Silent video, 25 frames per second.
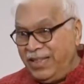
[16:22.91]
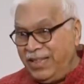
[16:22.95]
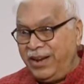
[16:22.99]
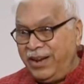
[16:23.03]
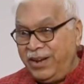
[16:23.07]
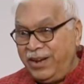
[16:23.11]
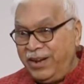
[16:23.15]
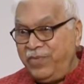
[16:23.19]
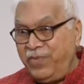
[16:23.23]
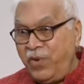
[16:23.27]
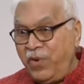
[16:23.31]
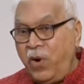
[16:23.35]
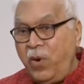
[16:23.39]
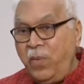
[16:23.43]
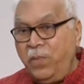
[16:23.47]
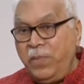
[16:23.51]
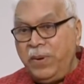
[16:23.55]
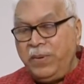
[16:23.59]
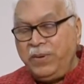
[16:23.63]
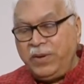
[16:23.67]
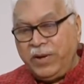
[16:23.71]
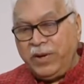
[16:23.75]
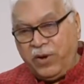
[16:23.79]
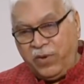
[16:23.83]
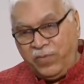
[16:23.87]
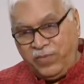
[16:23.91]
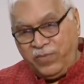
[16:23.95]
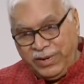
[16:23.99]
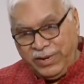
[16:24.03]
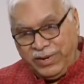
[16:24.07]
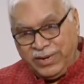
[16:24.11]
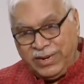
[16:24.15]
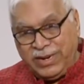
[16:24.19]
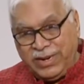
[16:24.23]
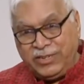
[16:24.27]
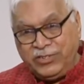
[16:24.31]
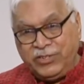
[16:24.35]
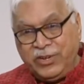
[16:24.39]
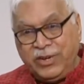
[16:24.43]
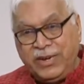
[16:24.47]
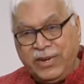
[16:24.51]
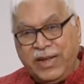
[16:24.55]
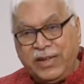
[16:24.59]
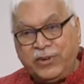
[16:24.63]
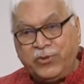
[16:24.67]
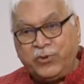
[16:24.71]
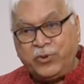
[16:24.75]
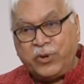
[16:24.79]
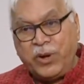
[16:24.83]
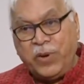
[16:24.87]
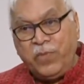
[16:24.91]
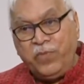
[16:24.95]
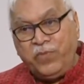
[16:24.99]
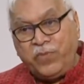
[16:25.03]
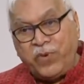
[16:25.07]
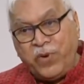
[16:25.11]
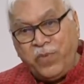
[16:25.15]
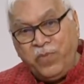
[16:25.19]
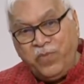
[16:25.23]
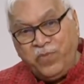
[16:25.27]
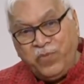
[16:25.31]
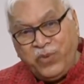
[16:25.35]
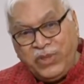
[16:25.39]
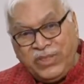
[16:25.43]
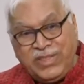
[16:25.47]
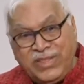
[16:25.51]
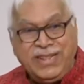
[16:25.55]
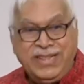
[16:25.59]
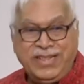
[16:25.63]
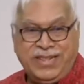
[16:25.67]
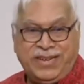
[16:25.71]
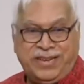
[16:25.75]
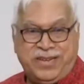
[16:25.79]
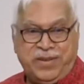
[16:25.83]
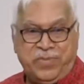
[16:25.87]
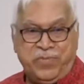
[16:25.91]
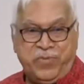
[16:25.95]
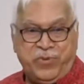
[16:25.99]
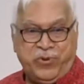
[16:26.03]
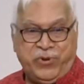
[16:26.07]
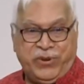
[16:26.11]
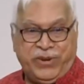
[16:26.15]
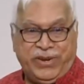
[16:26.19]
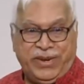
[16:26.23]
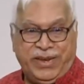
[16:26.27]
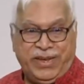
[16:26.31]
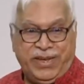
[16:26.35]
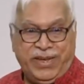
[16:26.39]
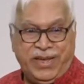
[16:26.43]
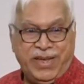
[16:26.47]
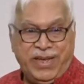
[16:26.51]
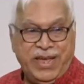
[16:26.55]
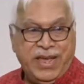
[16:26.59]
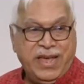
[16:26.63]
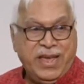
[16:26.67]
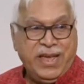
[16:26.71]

The reform of a religion has to come from within the community.